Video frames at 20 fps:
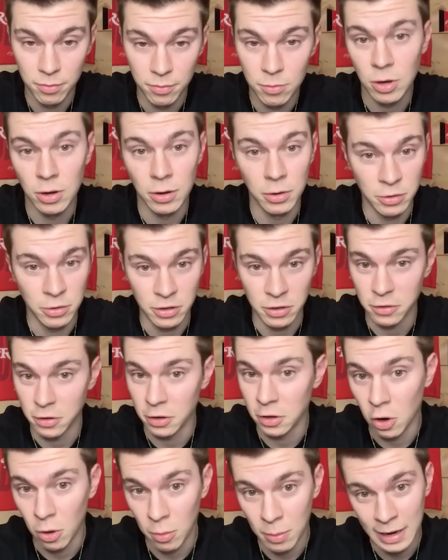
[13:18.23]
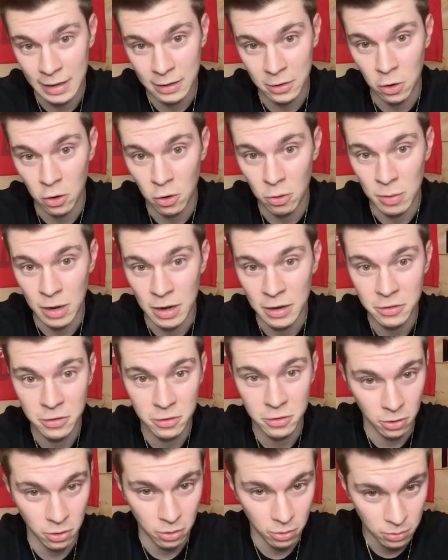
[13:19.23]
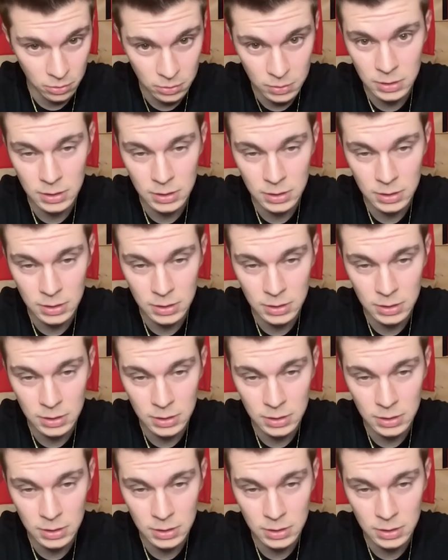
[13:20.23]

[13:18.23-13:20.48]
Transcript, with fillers: Good news is they're going back to home ice, so